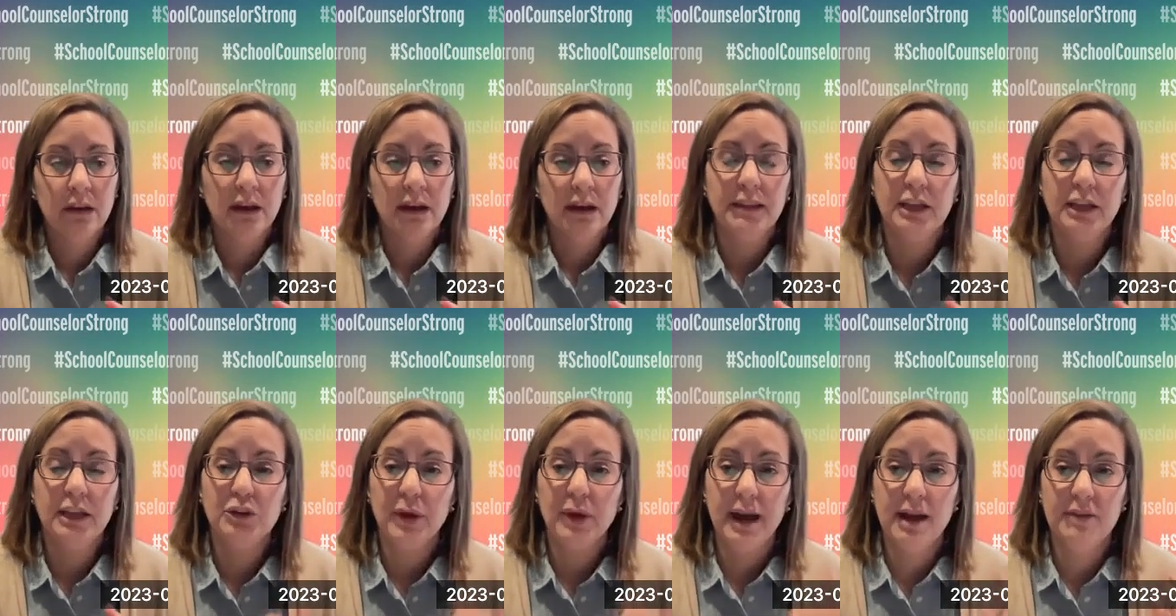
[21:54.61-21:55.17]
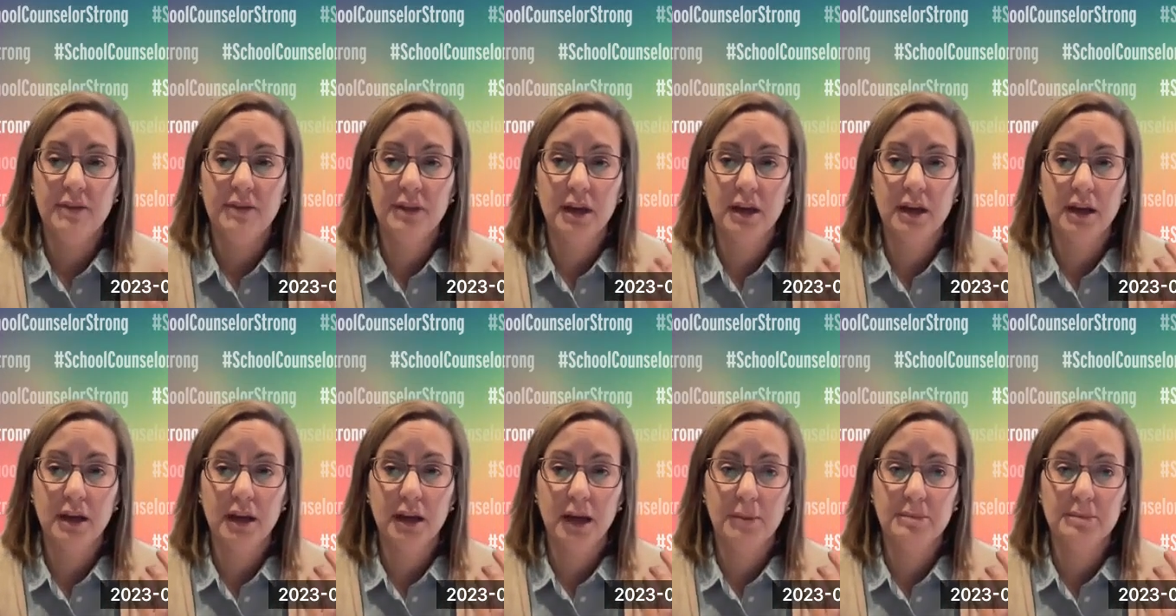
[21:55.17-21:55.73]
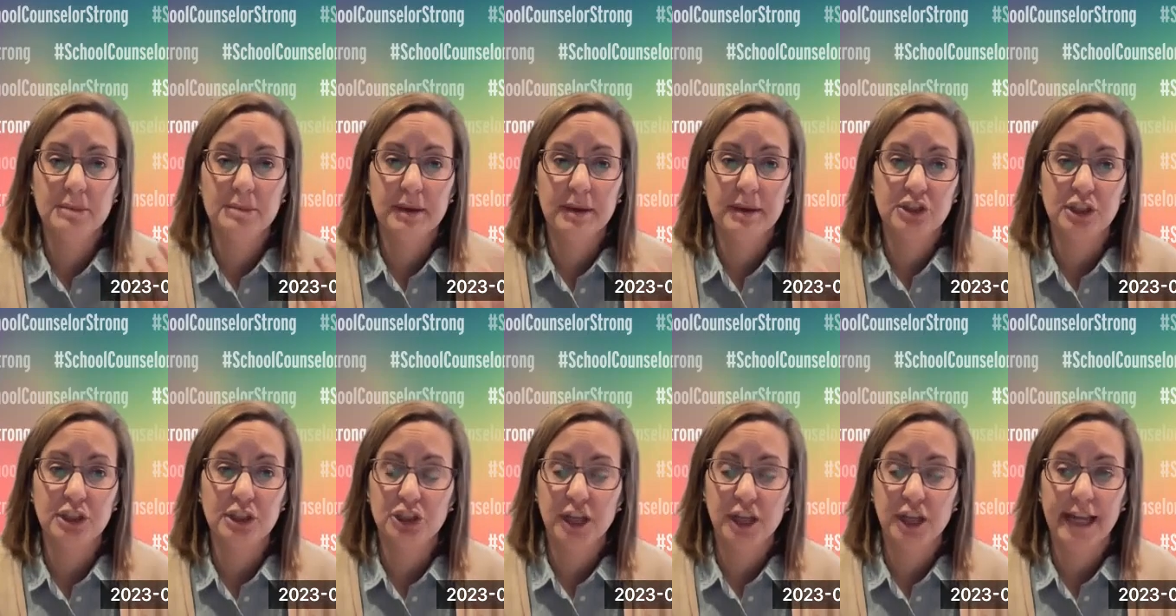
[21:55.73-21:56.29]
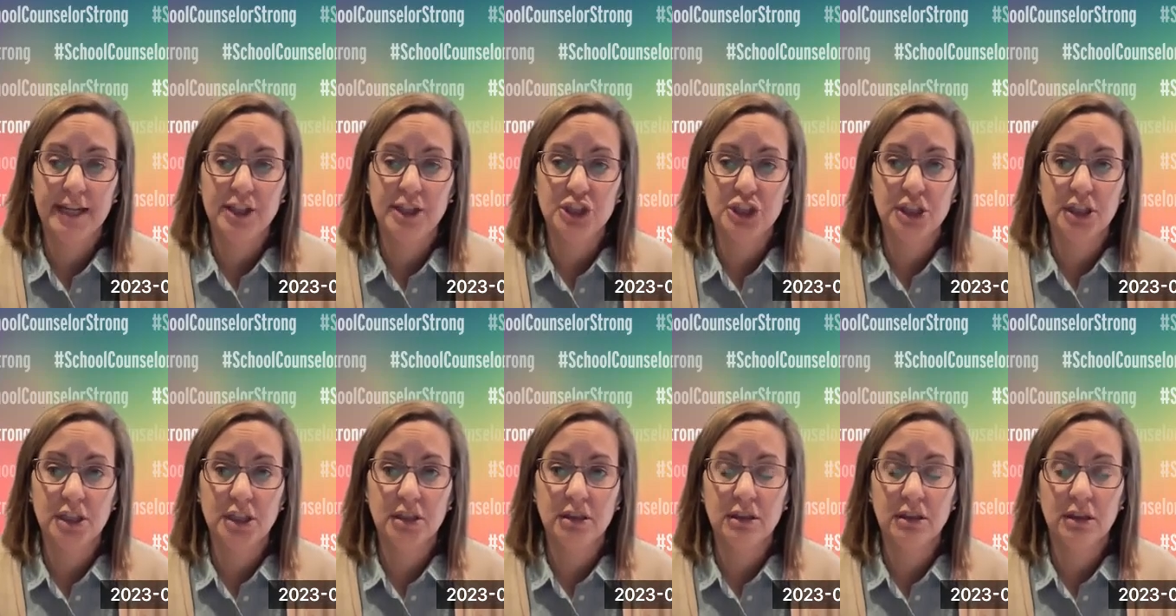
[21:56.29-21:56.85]
And then you have the special
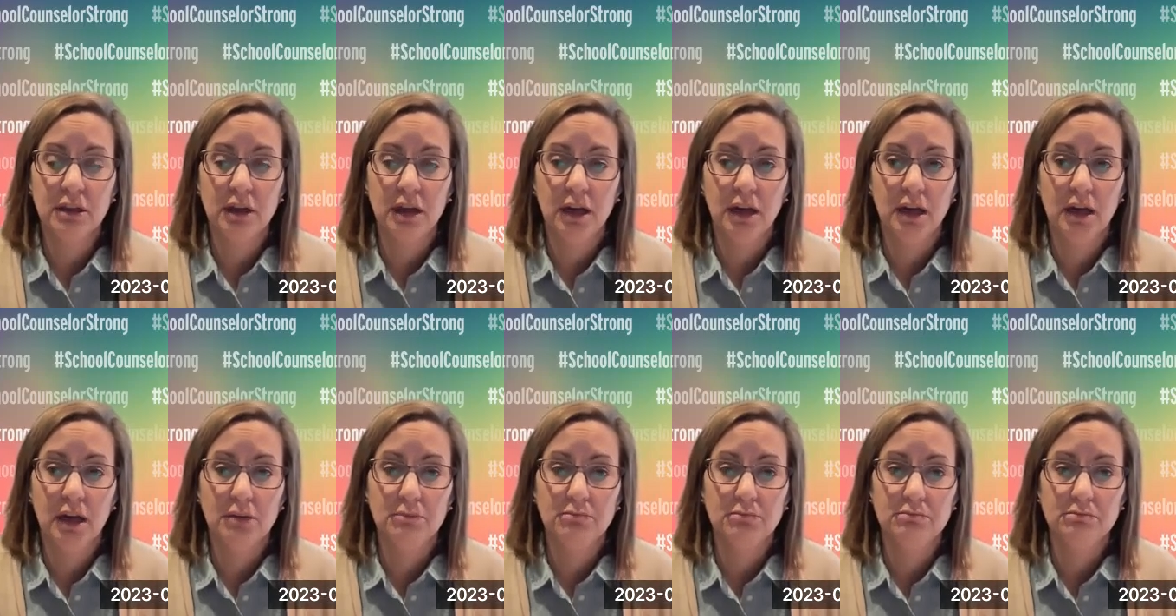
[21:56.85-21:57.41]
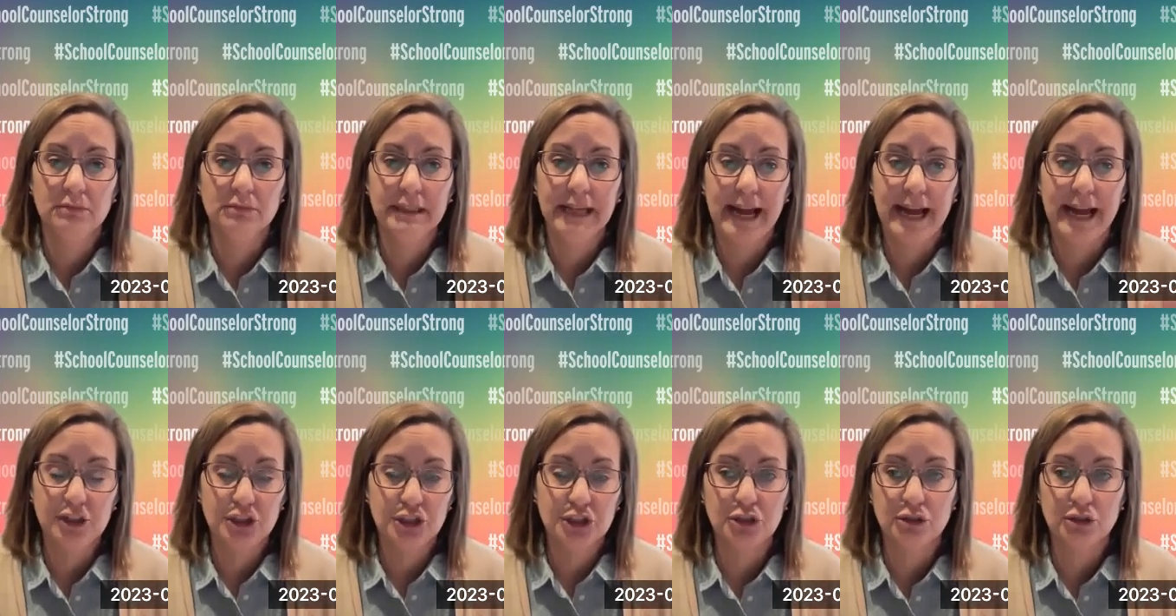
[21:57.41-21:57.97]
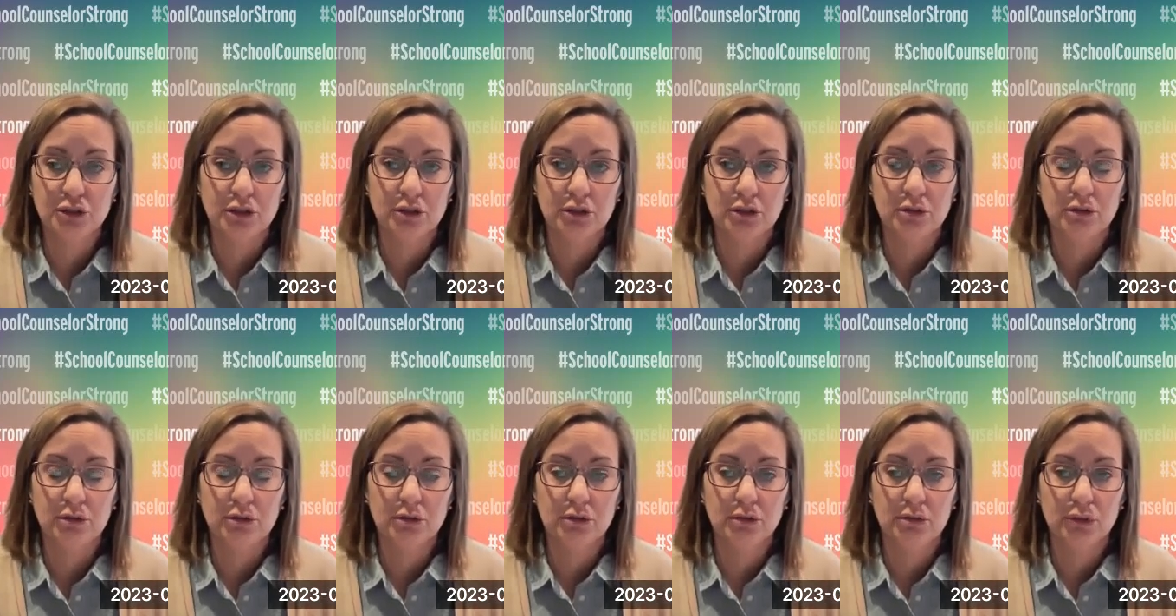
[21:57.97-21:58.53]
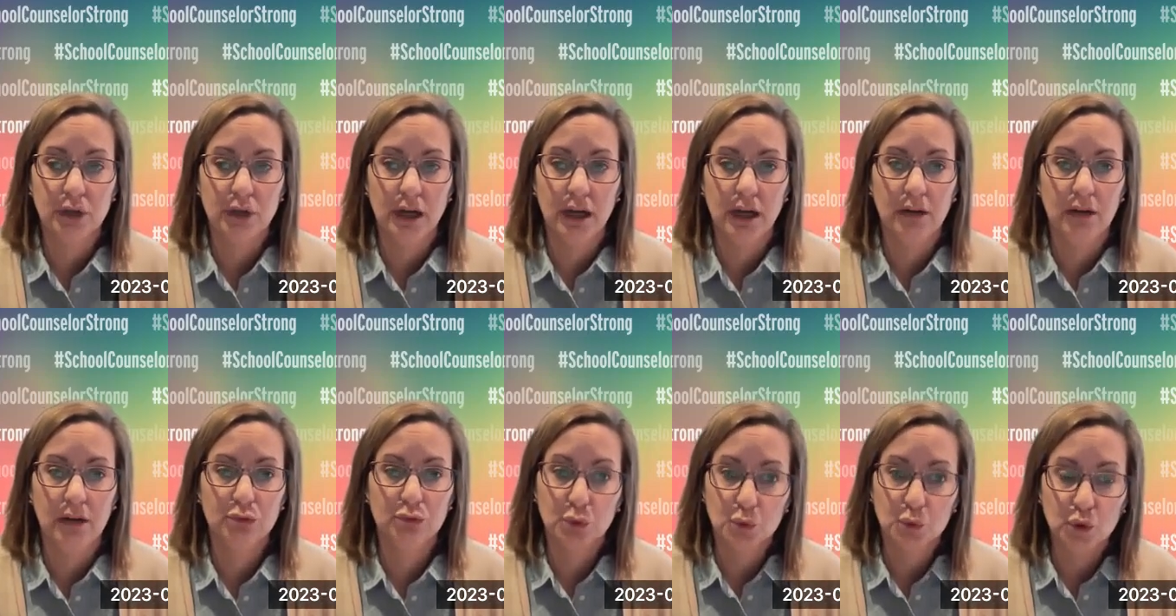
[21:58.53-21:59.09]
education national
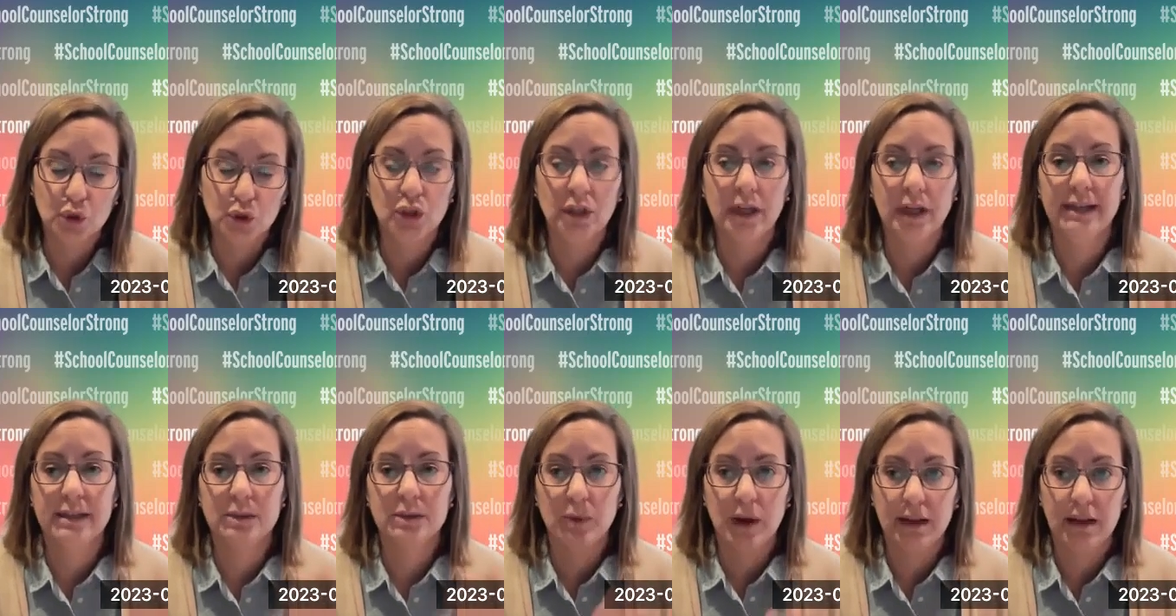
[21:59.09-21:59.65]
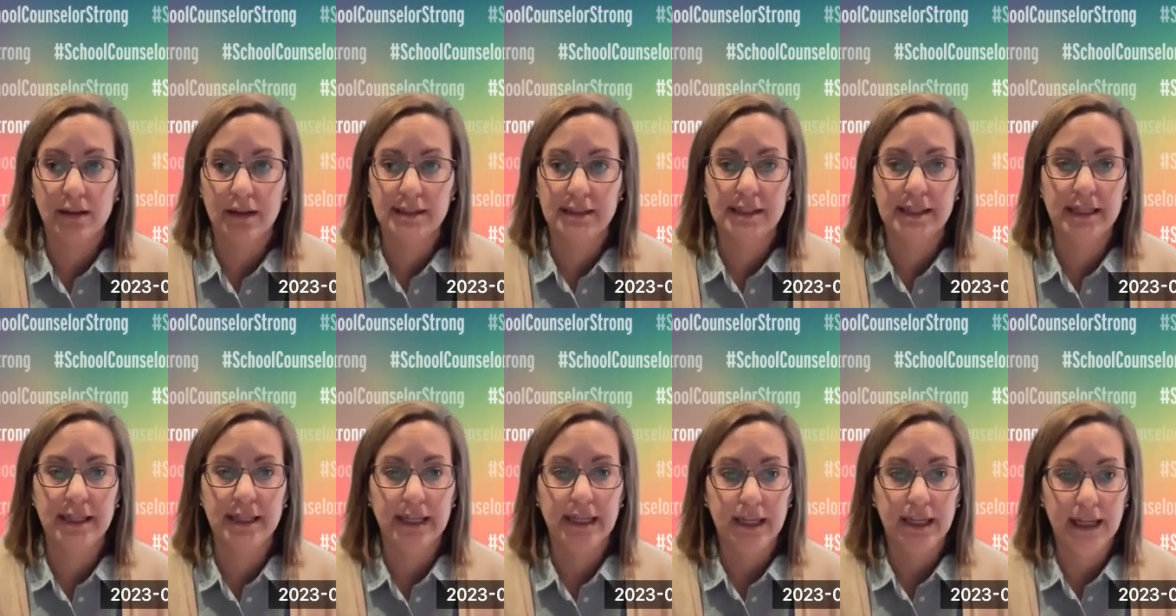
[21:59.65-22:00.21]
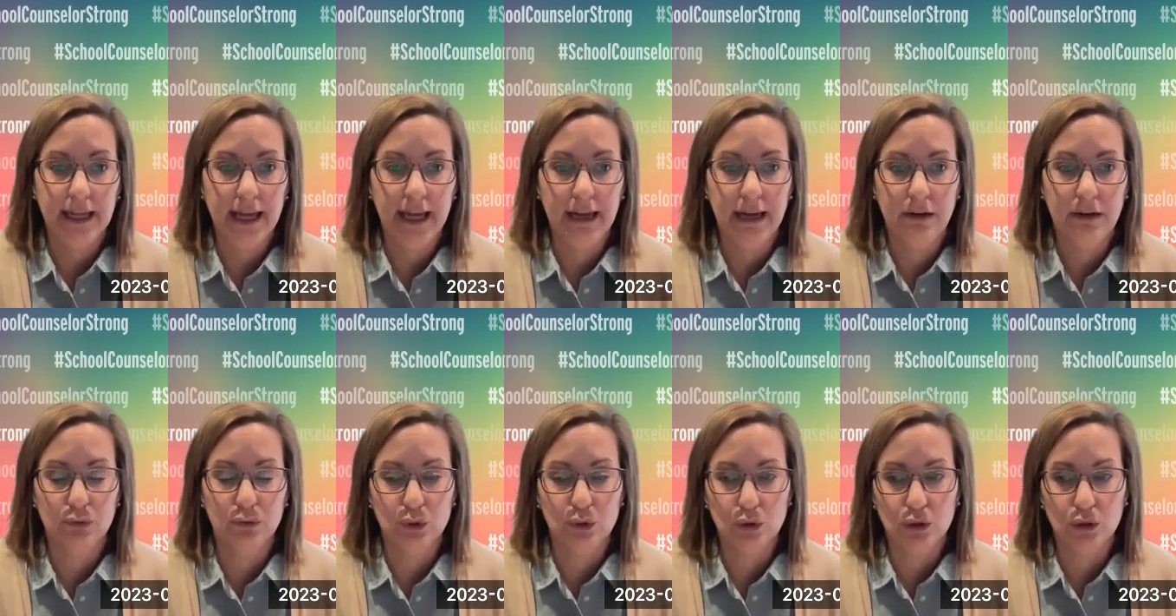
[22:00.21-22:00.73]
rule, as well as the Indiana